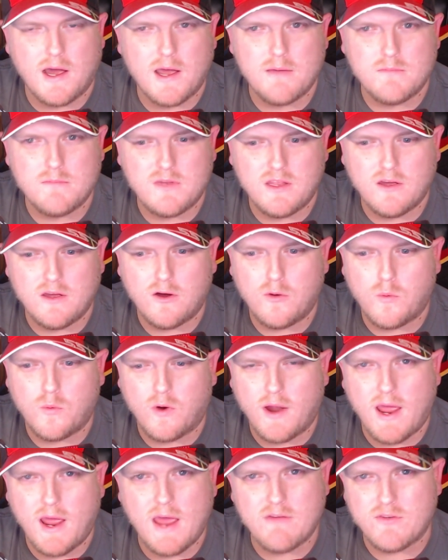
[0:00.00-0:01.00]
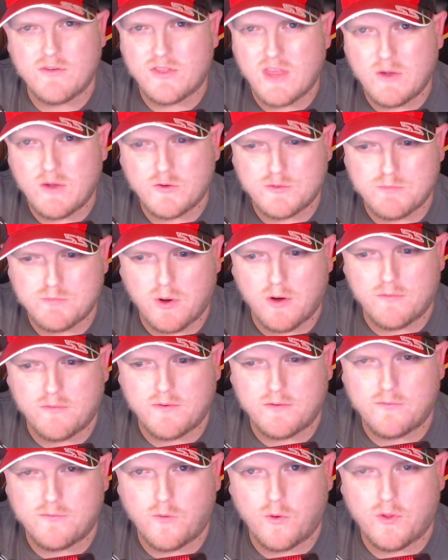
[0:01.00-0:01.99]
deal where everything was perfect
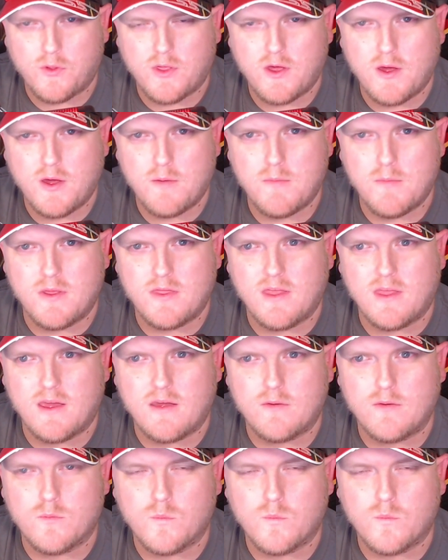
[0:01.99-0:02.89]
for them and they